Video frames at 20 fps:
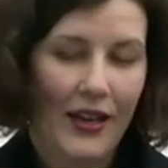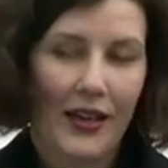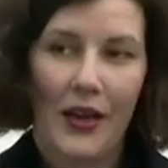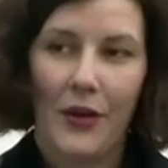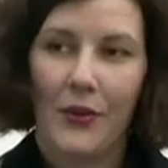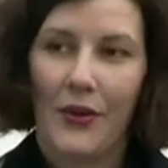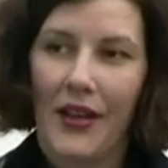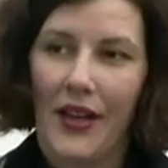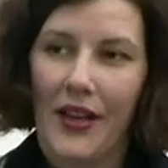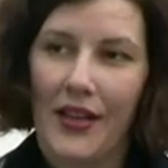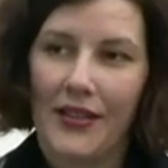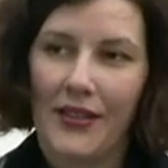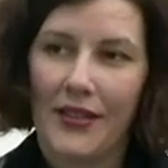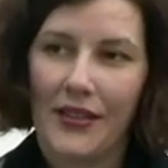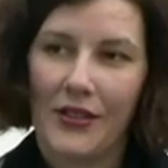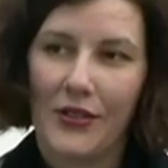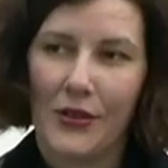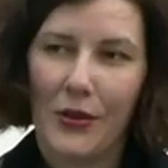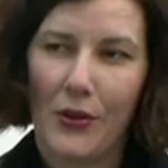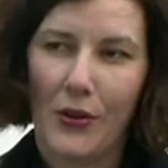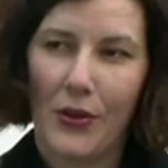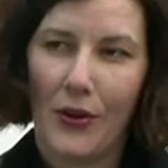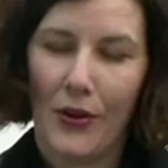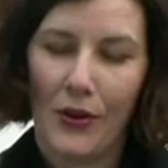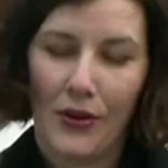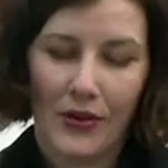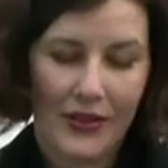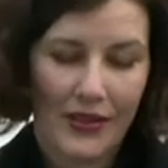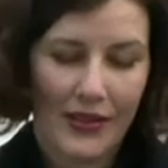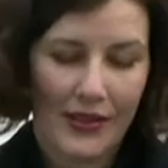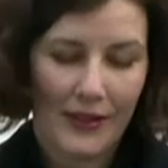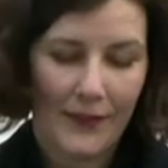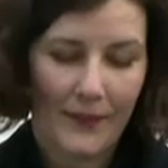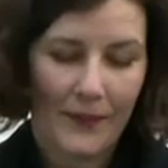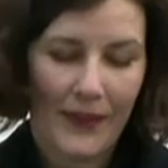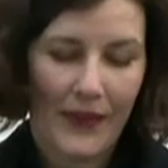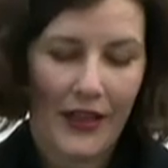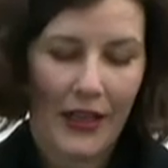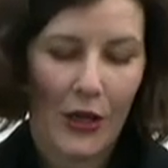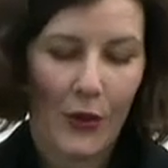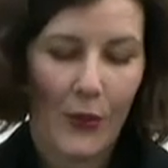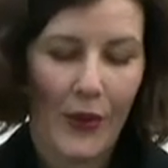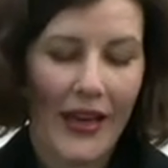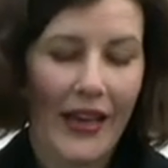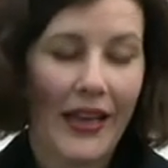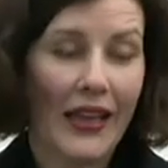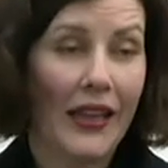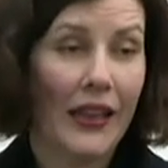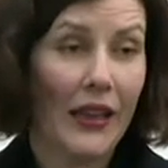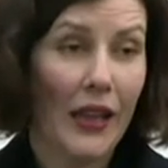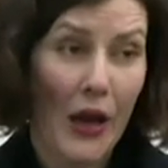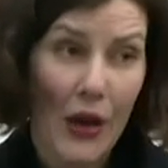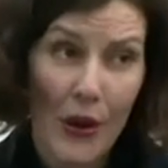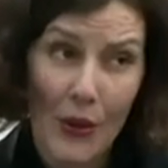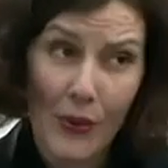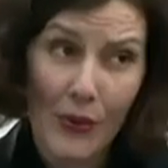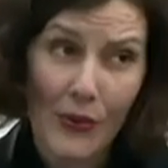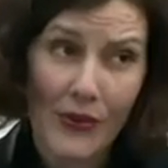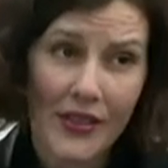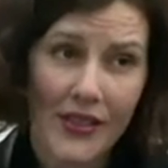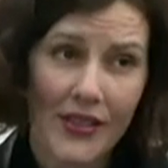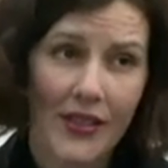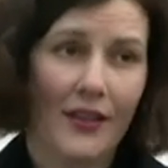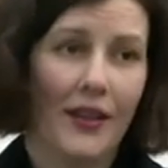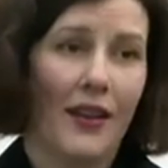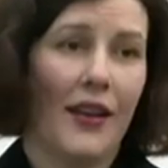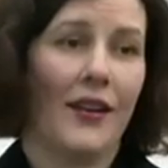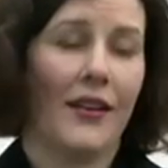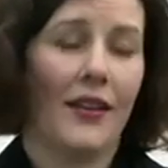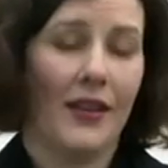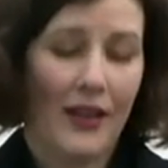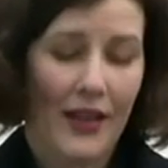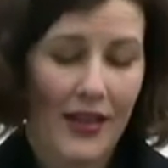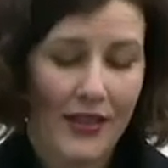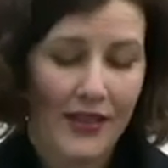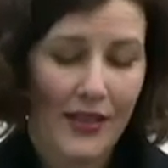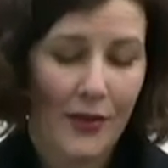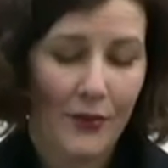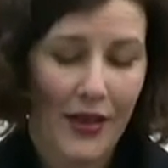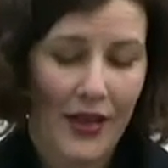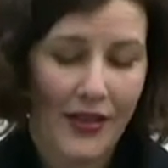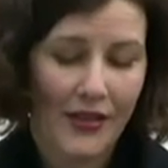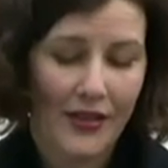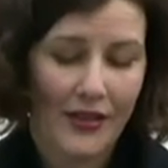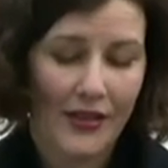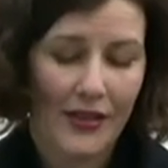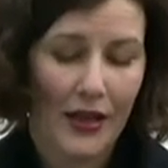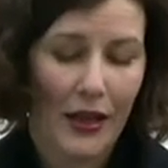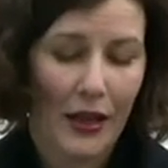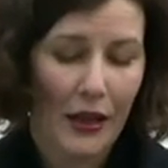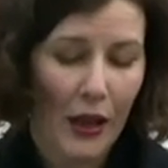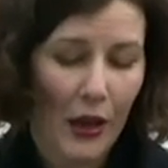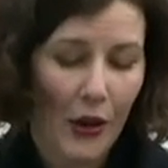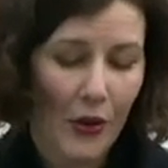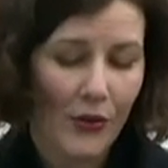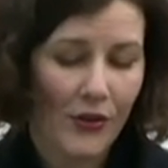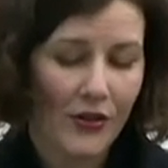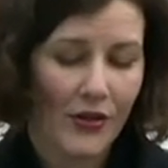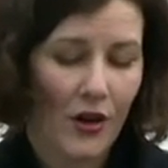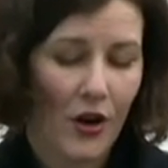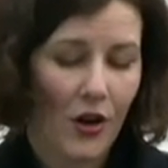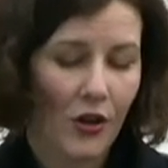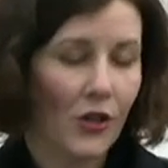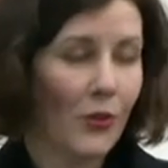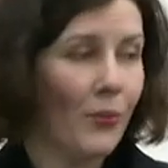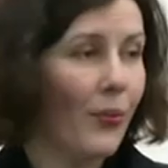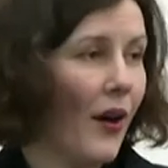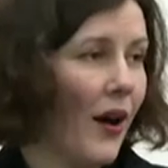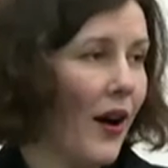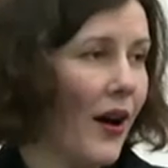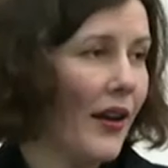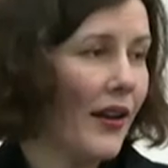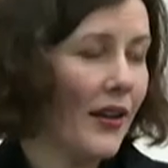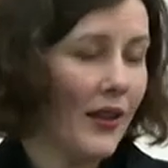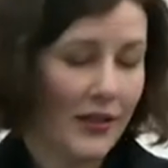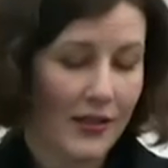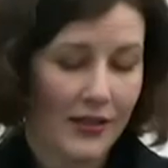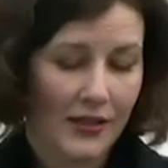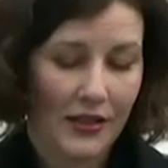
Nowadays, the so-called quick loans and SMS loans occupy a